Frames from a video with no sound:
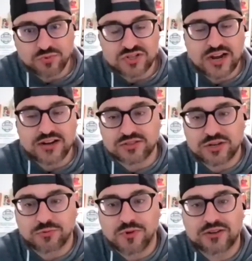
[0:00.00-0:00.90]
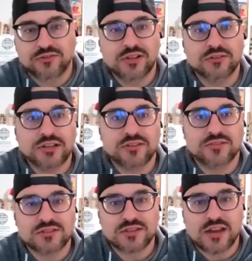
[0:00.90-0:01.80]
which actually correctly linked
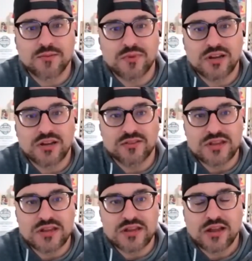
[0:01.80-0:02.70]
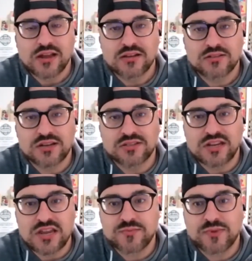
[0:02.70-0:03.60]
this time in the uh,
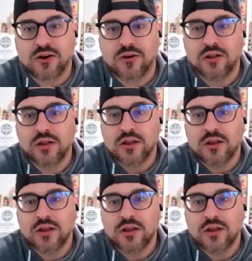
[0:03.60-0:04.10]
tasting email.